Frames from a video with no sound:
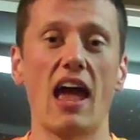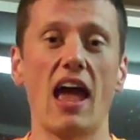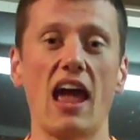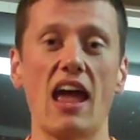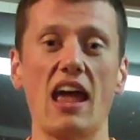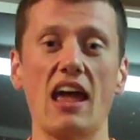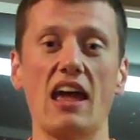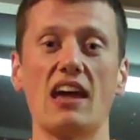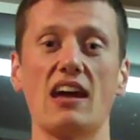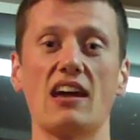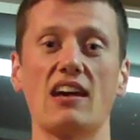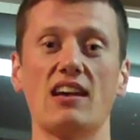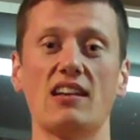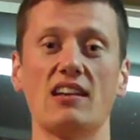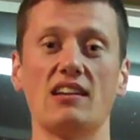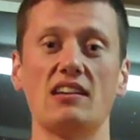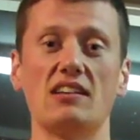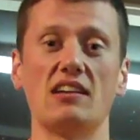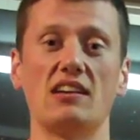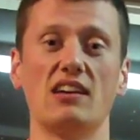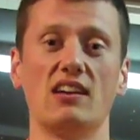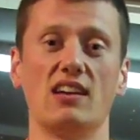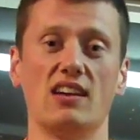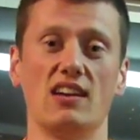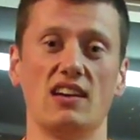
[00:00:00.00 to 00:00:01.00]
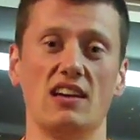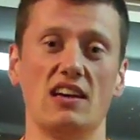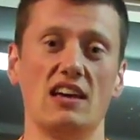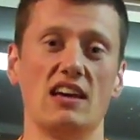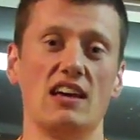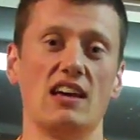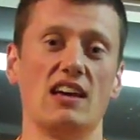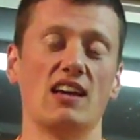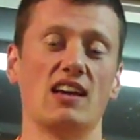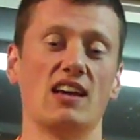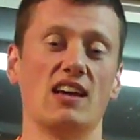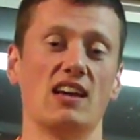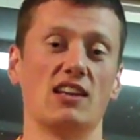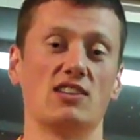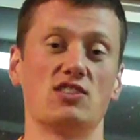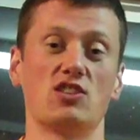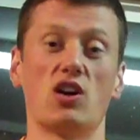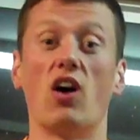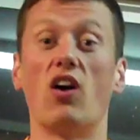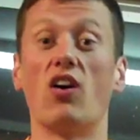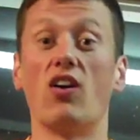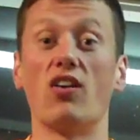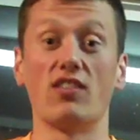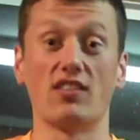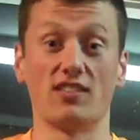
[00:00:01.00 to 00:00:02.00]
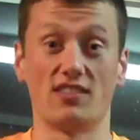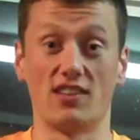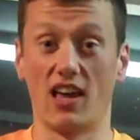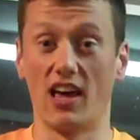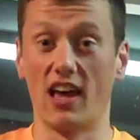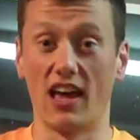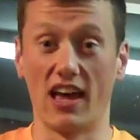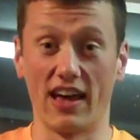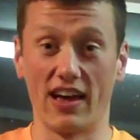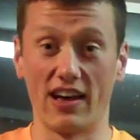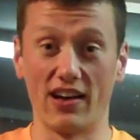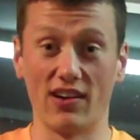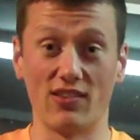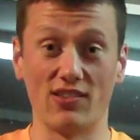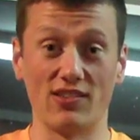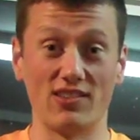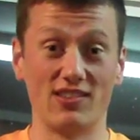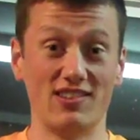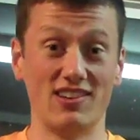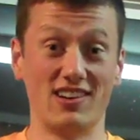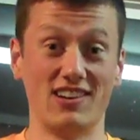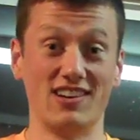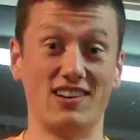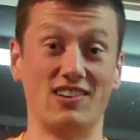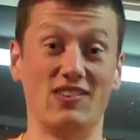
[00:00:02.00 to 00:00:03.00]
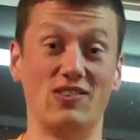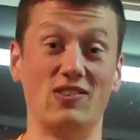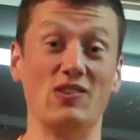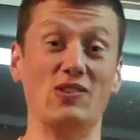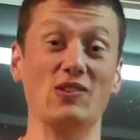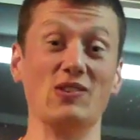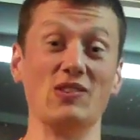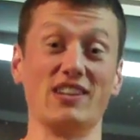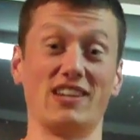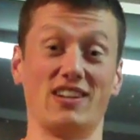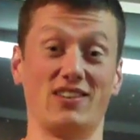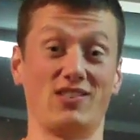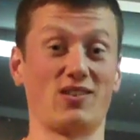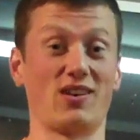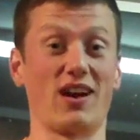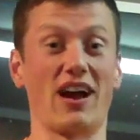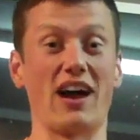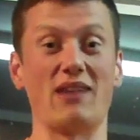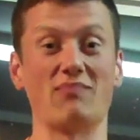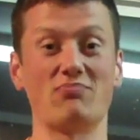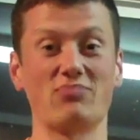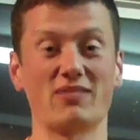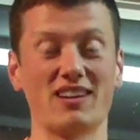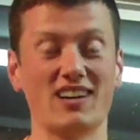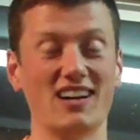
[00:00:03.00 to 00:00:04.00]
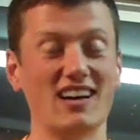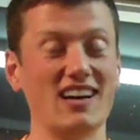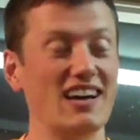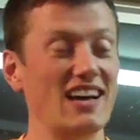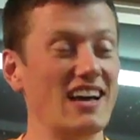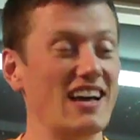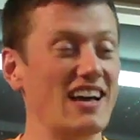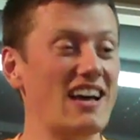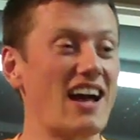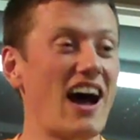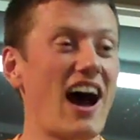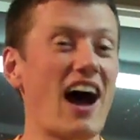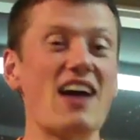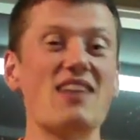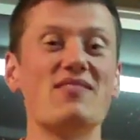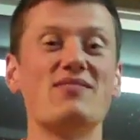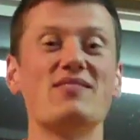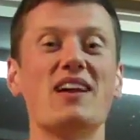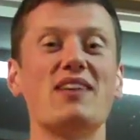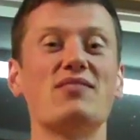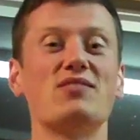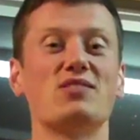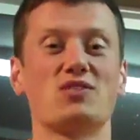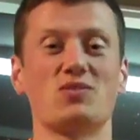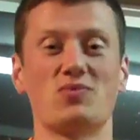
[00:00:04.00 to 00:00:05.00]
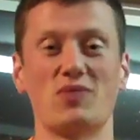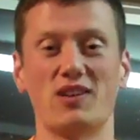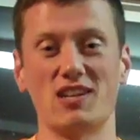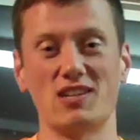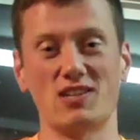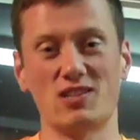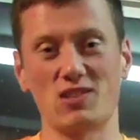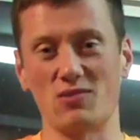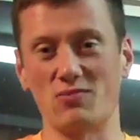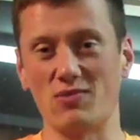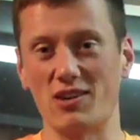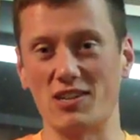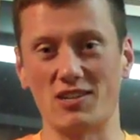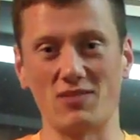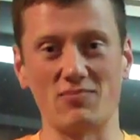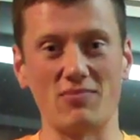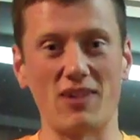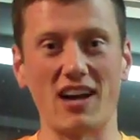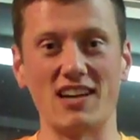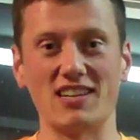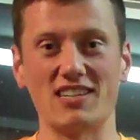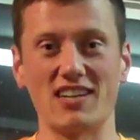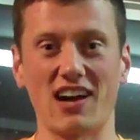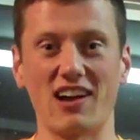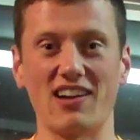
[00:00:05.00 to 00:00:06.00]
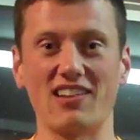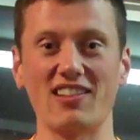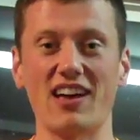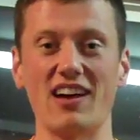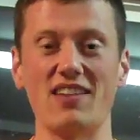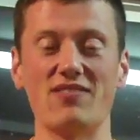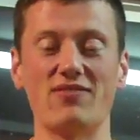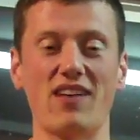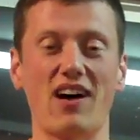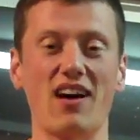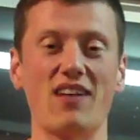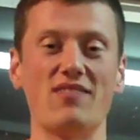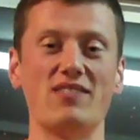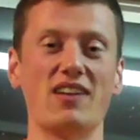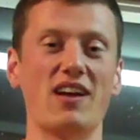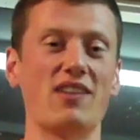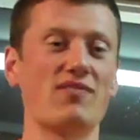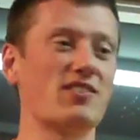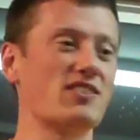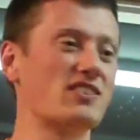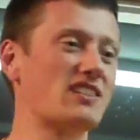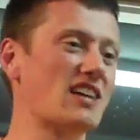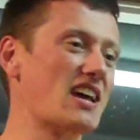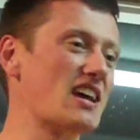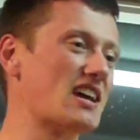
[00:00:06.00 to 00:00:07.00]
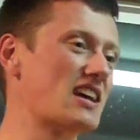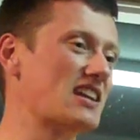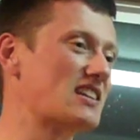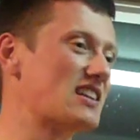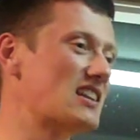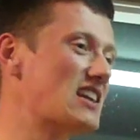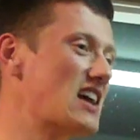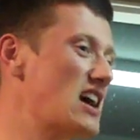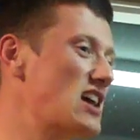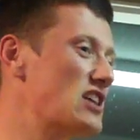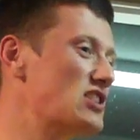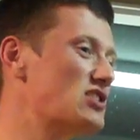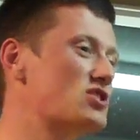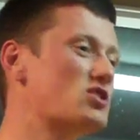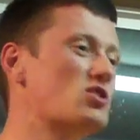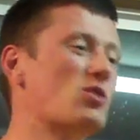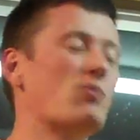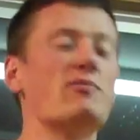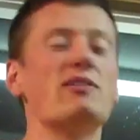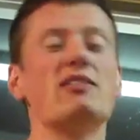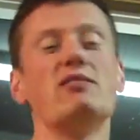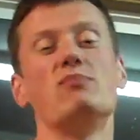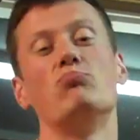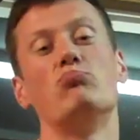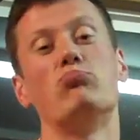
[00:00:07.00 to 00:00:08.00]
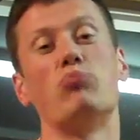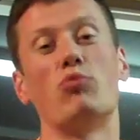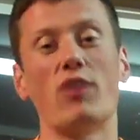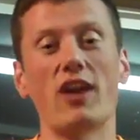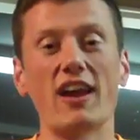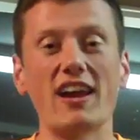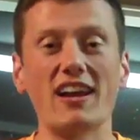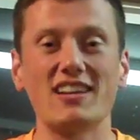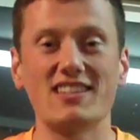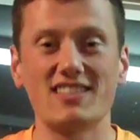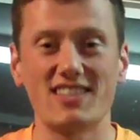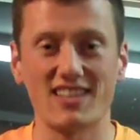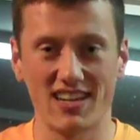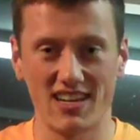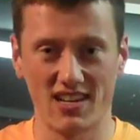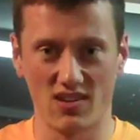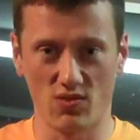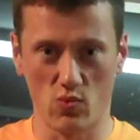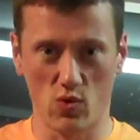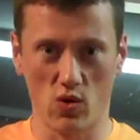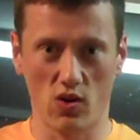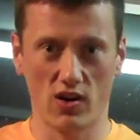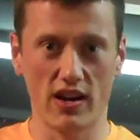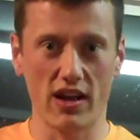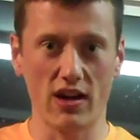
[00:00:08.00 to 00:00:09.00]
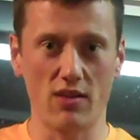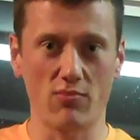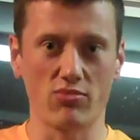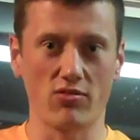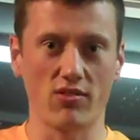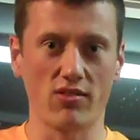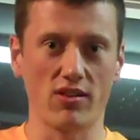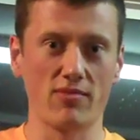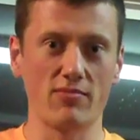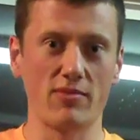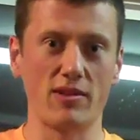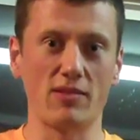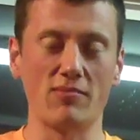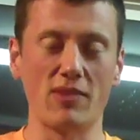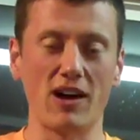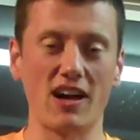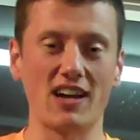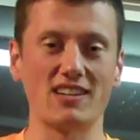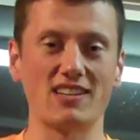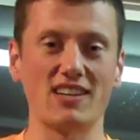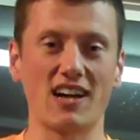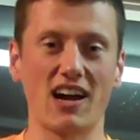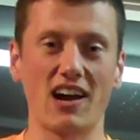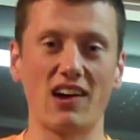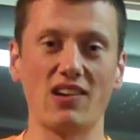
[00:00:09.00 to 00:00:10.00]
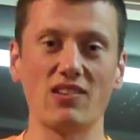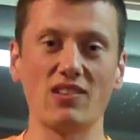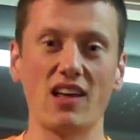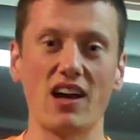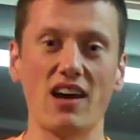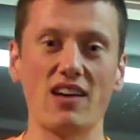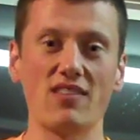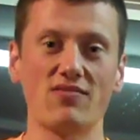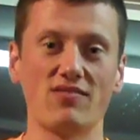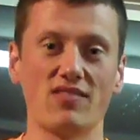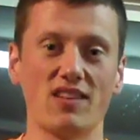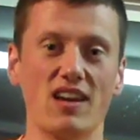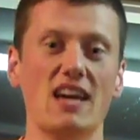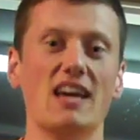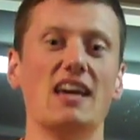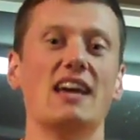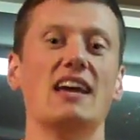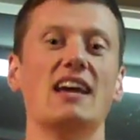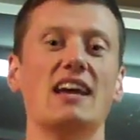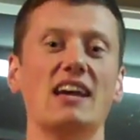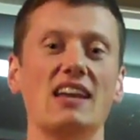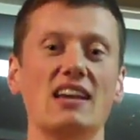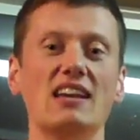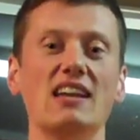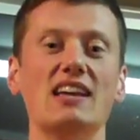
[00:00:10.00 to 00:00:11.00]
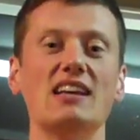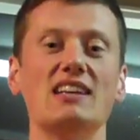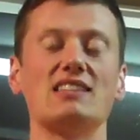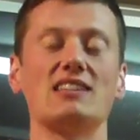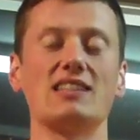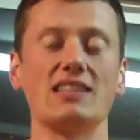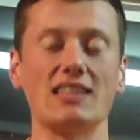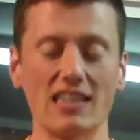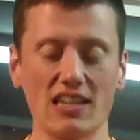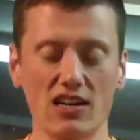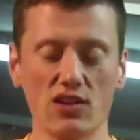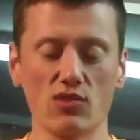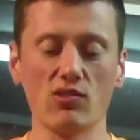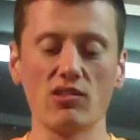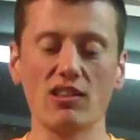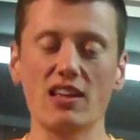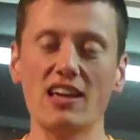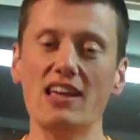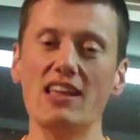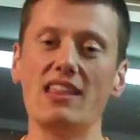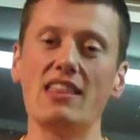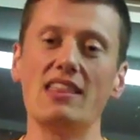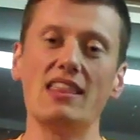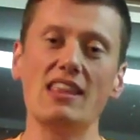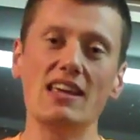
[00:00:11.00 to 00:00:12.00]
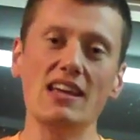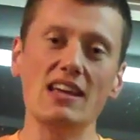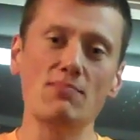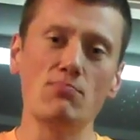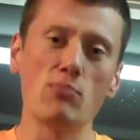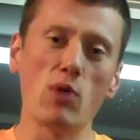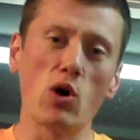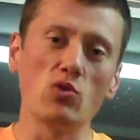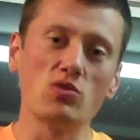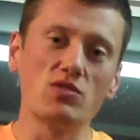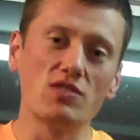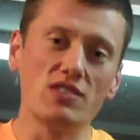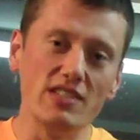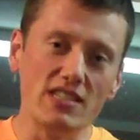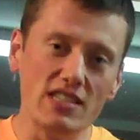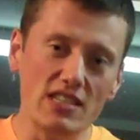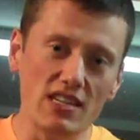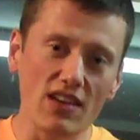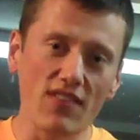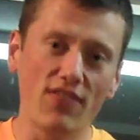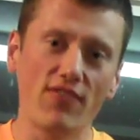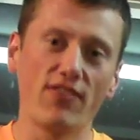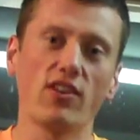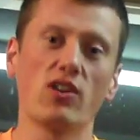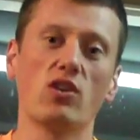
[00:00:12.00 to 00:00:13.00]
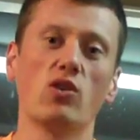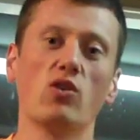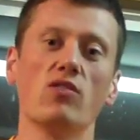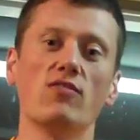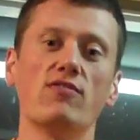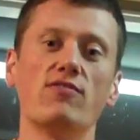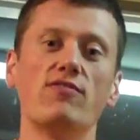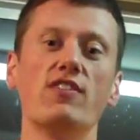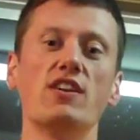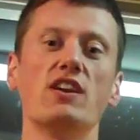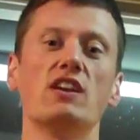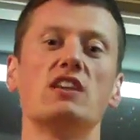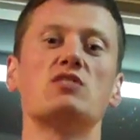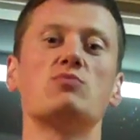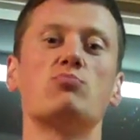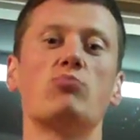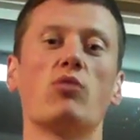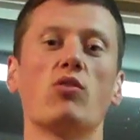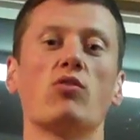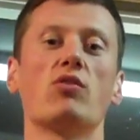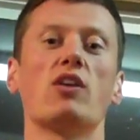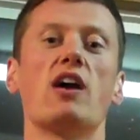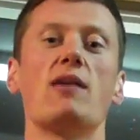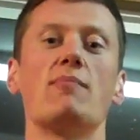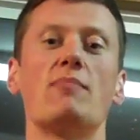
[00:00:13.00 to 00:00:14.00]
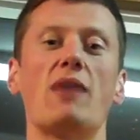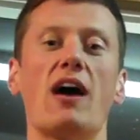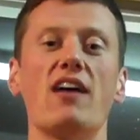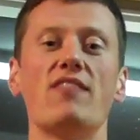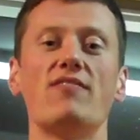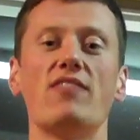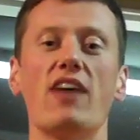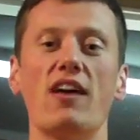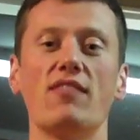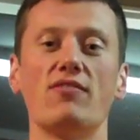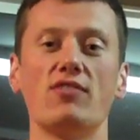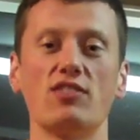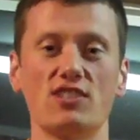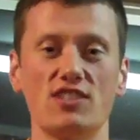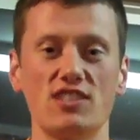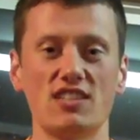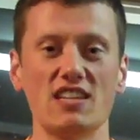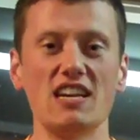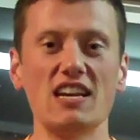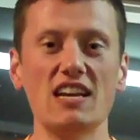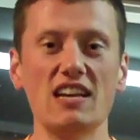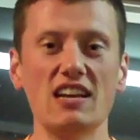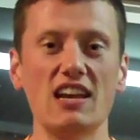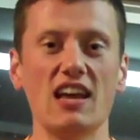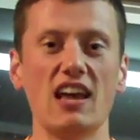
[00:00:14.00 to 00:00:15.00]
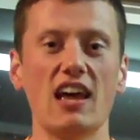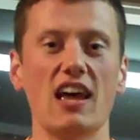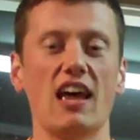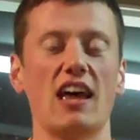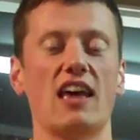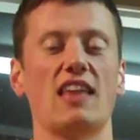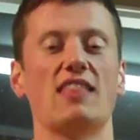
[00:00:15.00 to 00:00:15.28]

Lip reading: And it's hard as hell. Holy crap. I have never sweated so much in my entire life. I've never taken so many breaks in a workout program in my entire life. It is literally the most difficult fitness program I've ever seen